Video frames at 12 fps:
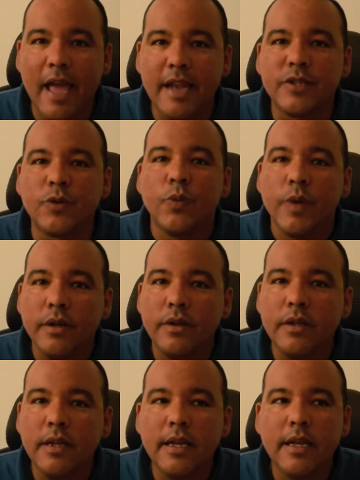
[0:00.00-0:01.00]
and it's
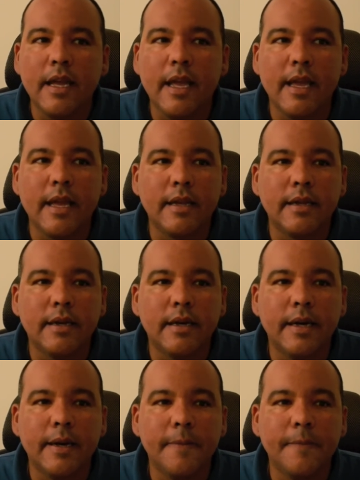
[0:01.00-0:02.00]
real, and
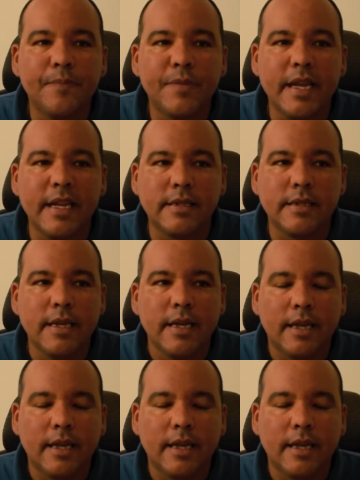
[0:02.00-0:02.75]
it's